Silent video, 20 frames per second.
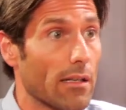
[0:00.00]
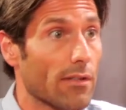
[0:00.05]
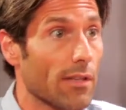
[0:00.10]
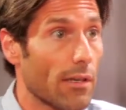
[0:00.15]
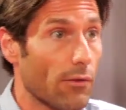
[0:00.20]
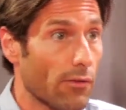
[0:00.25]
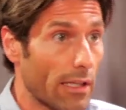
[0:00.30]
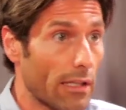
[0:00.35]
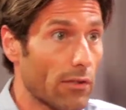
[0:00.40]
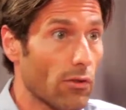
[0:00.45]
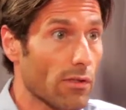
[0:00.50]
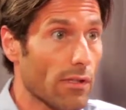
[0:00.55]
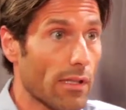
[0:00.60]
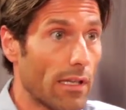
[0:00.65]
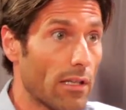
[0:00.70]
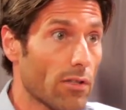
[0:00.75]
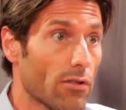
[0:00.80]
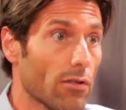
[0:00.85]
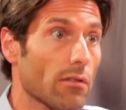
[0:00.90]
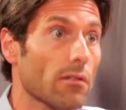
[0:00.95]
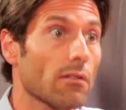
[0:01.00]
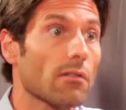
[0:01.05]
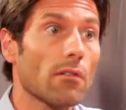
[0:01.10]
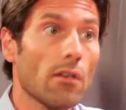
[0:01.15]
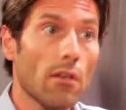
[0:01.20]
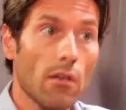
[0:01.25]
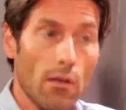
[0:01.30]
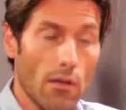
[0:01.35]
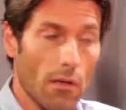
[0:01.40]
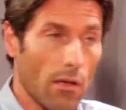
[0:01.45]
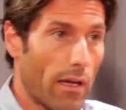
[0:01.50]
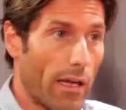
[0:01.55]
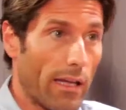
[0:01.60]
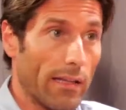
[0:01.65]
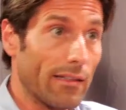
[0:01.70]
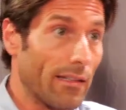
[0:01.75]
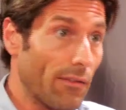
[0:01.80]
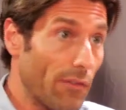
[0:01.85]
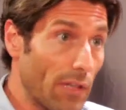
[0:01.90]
and radio station and TV